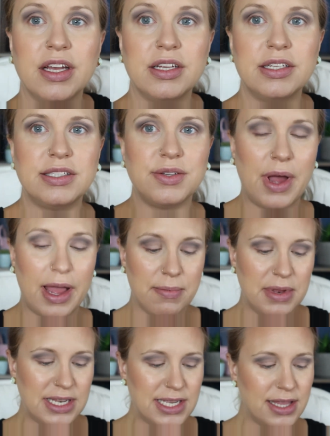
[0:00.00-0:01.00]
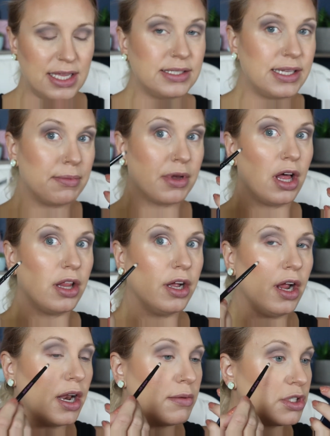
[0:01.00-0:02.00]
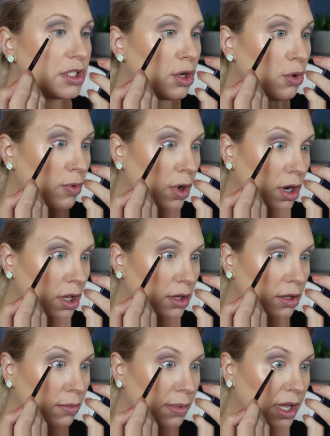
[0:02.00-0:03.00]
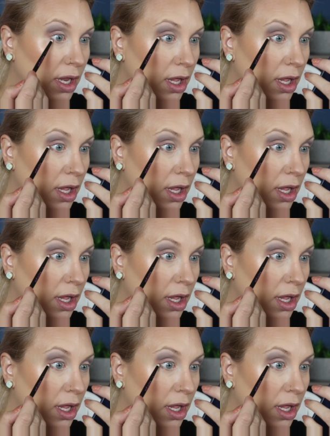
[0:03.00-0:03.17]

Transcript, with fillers: So I'm gonna take that same color and I'm just gonna run a little bit